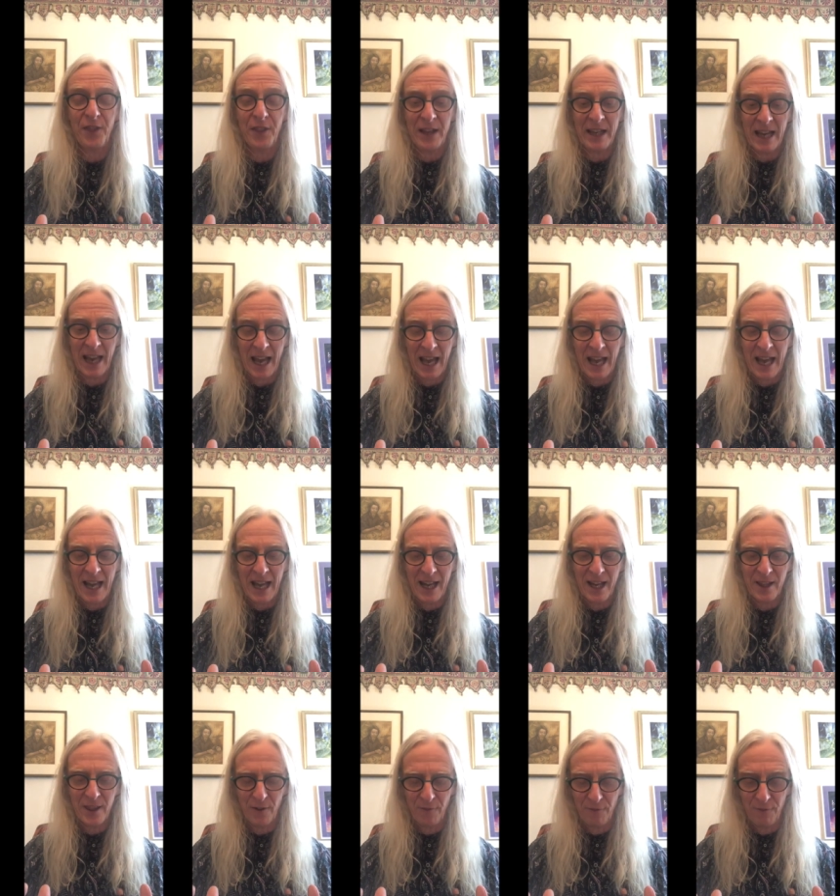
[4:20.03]
the
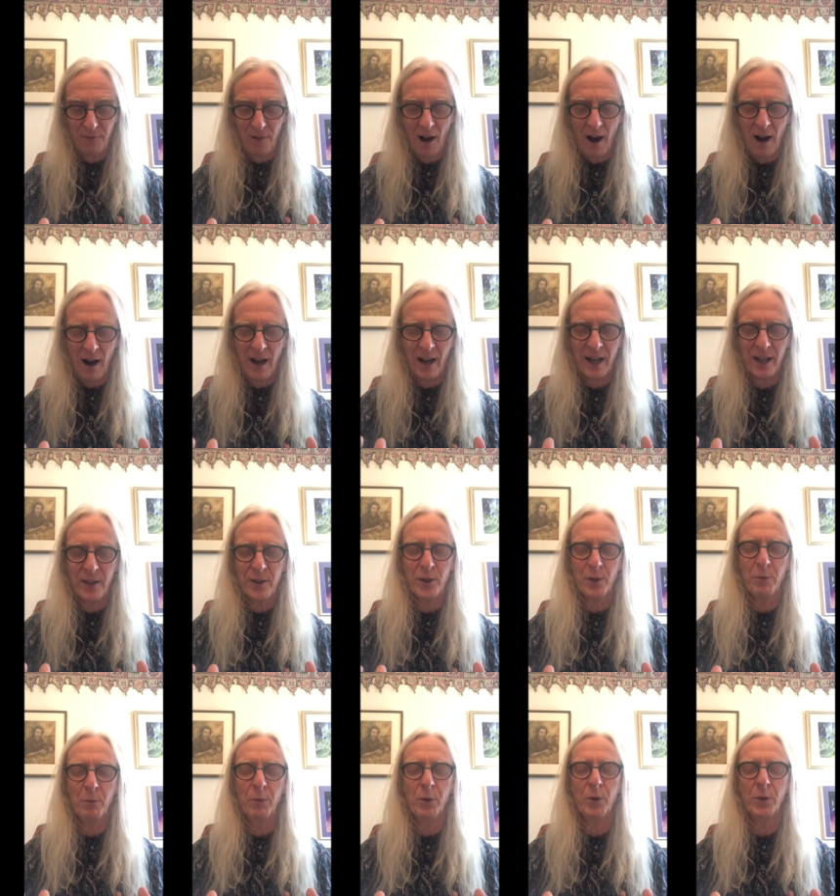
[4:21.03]
air, the fire,
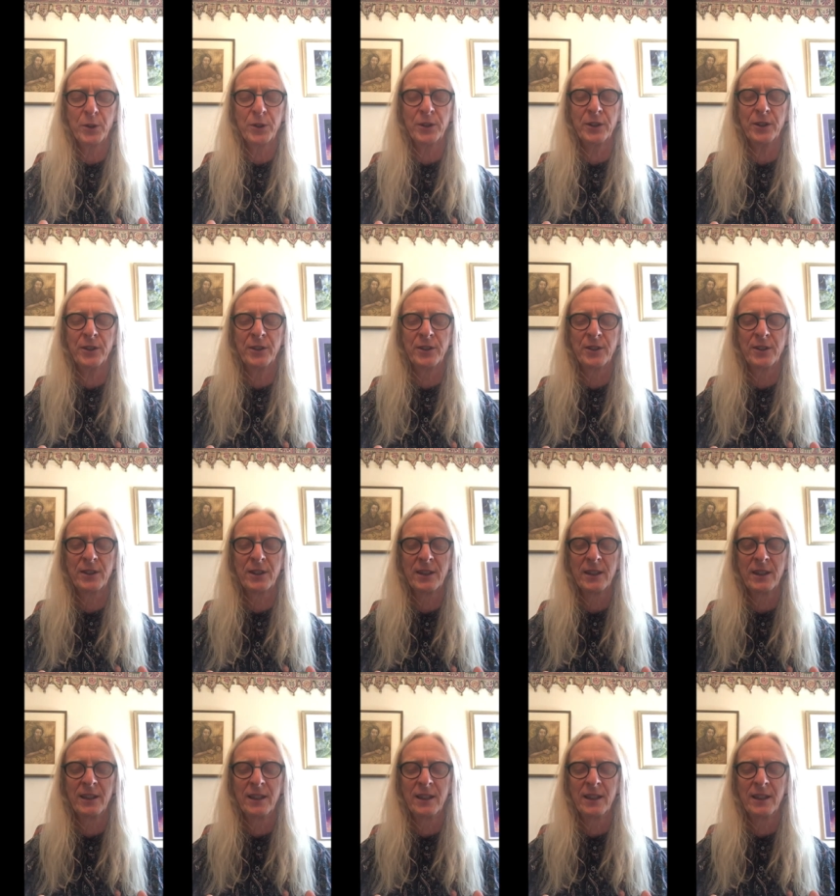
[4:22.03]
the waters,